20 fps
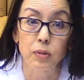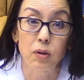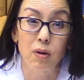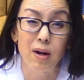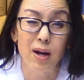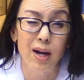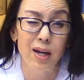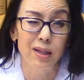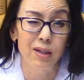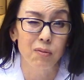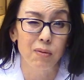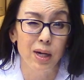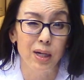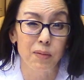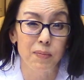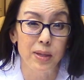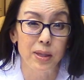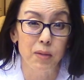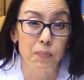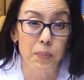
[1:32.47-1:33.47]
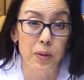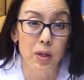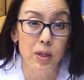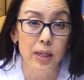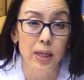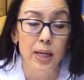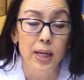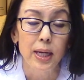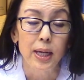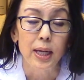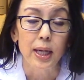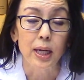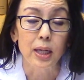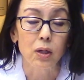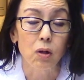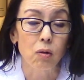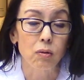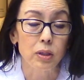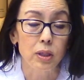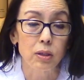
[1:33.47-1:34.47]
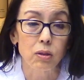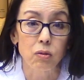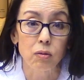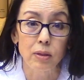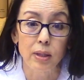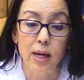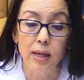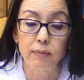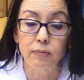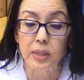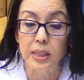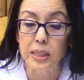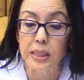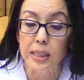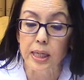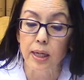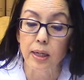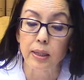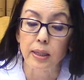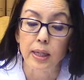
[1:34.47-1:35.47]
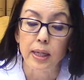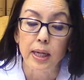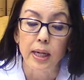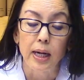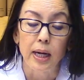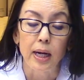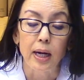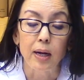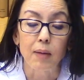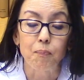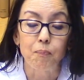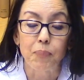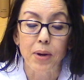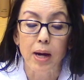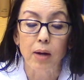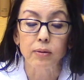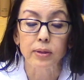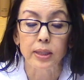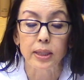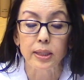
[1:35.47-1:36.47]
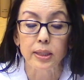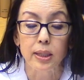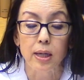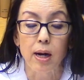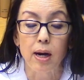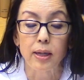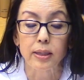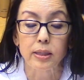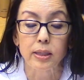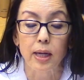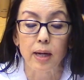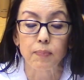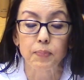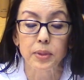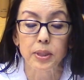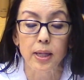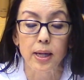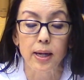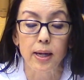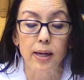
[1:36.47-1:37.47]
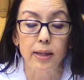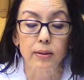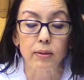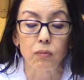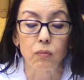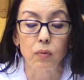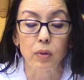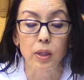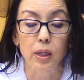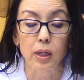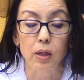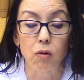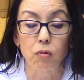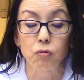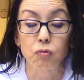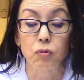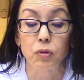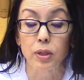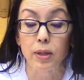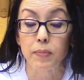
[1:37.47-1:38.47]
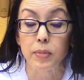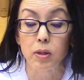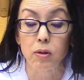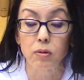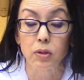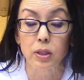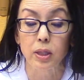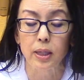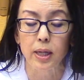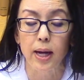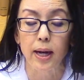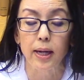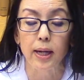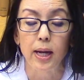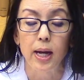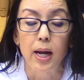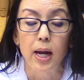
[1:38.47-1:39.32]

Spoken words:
So I highly recommend the book. It goes into a lot of detail about these concepts, and we're going to go through some of those today.